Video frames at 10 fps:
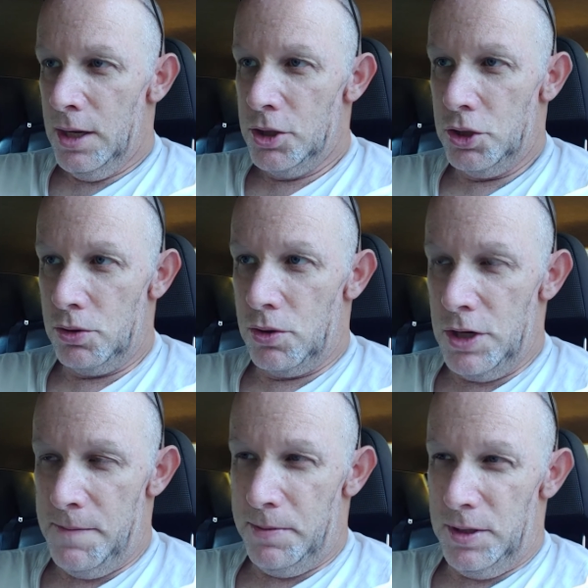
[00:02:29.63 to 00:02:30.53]
so
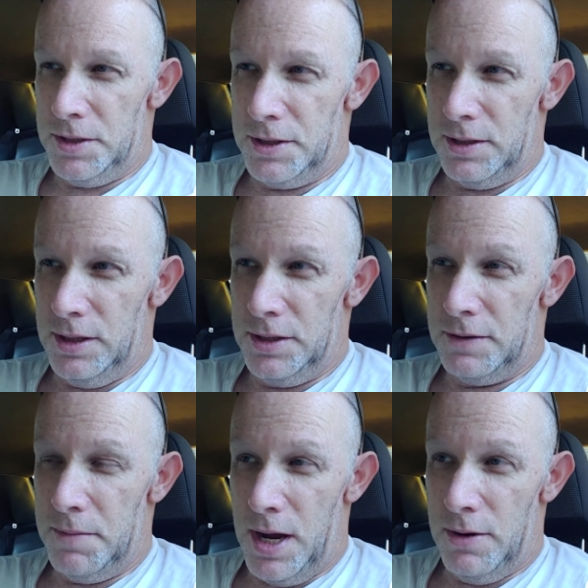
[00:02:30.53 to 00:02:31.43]
Creep is is
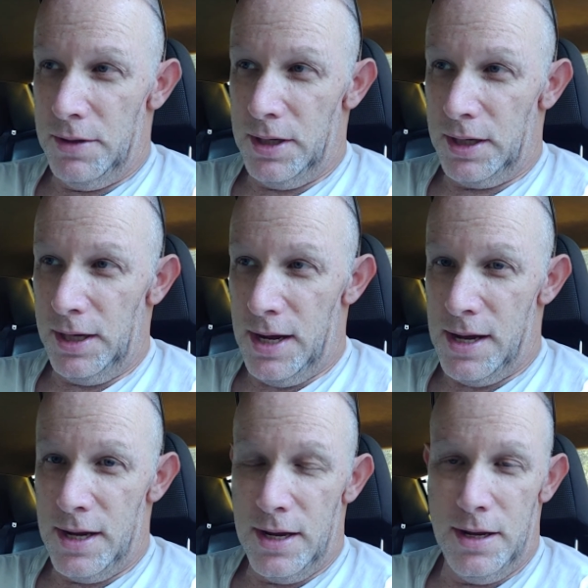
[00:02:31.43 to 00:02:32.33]
about a
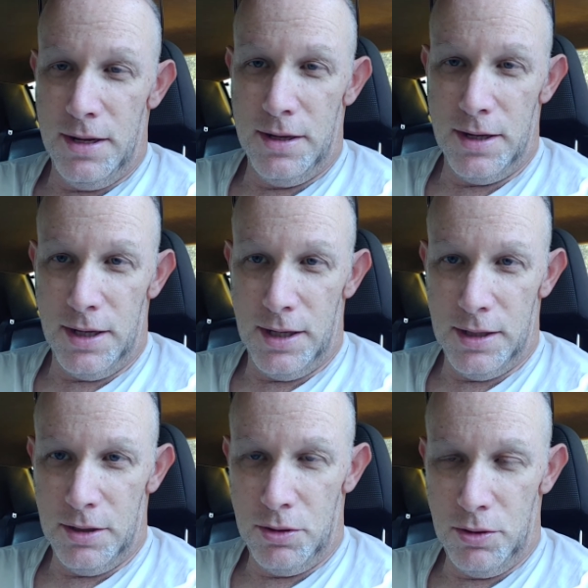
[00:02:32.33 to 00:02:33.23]
guy uh,
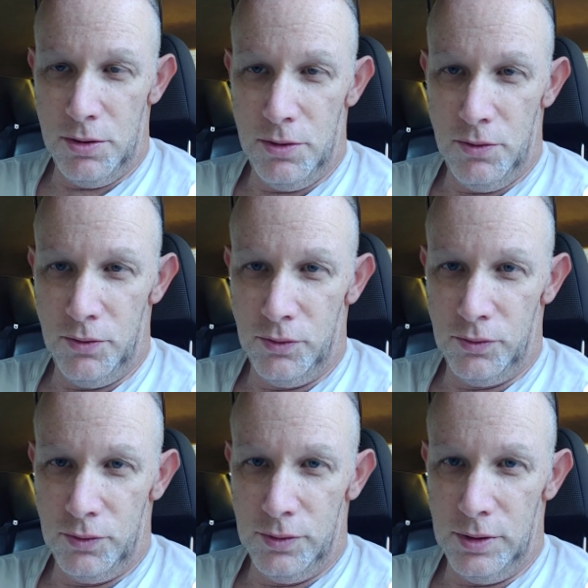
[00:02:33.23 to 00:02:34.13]
who
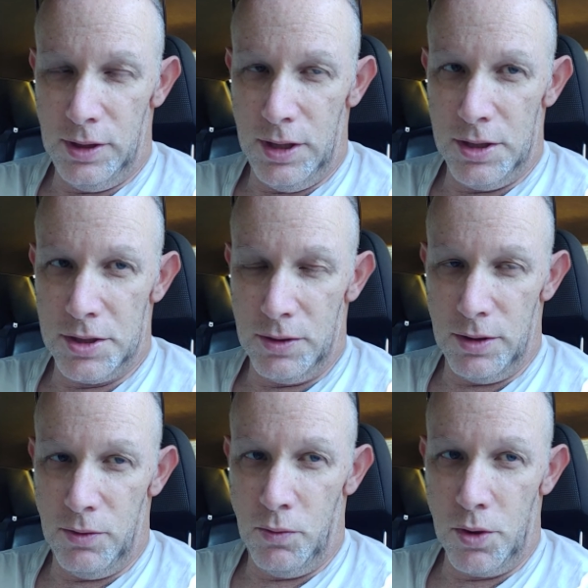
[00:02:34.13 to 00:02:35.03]
is uh,
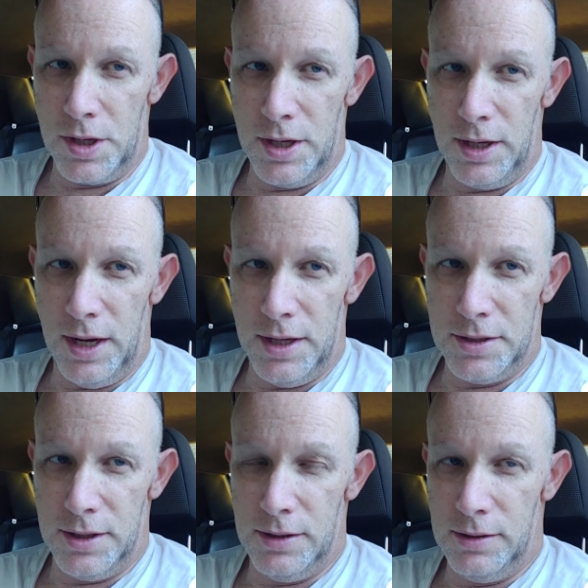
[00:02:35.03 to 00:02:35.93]
working as
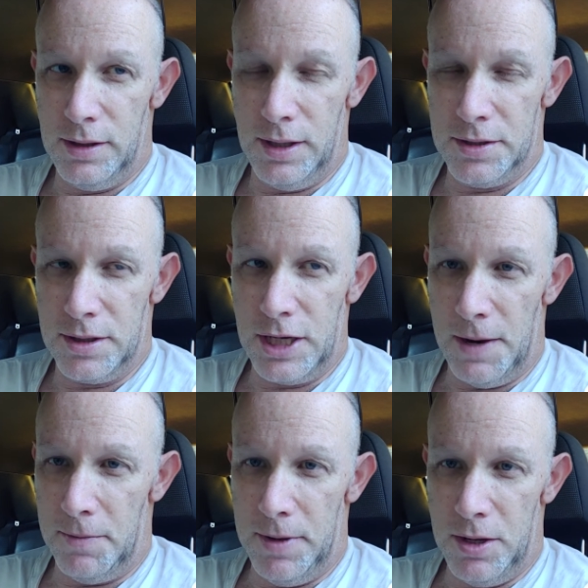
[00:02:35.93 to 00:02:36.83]
a as a
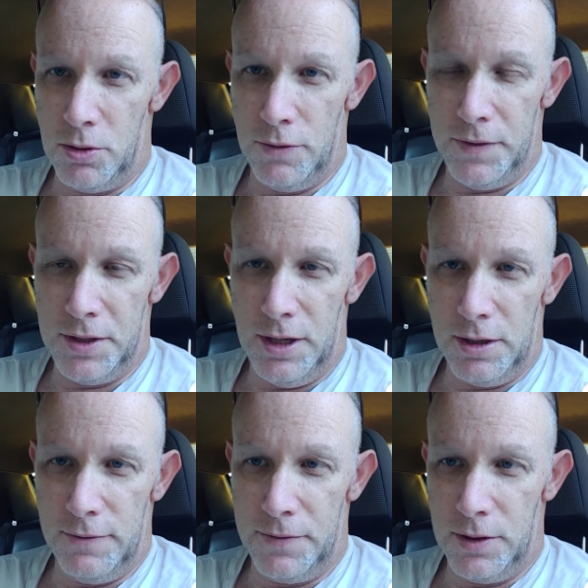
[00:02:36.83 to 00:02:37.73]
cameraman or a
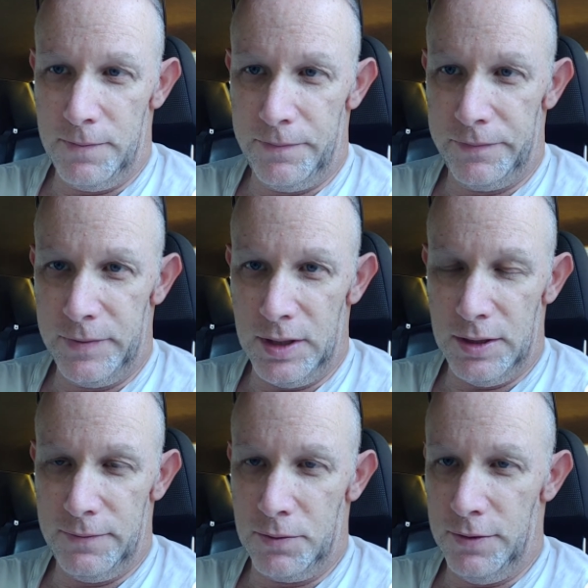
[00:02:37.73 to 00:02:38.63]
photographer
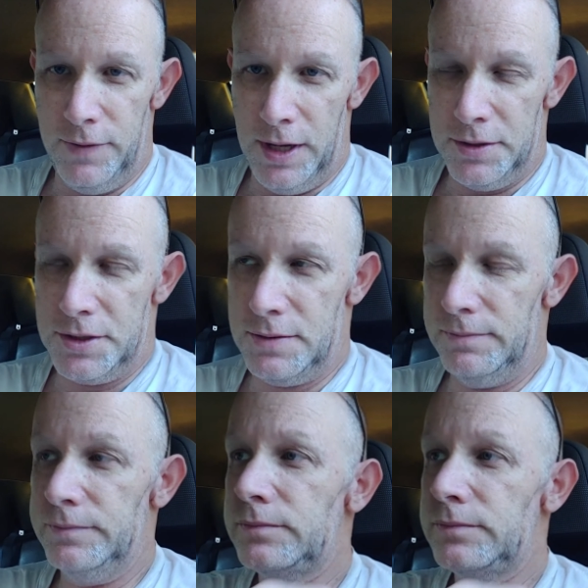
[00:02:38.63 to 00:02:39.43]
uh, for events,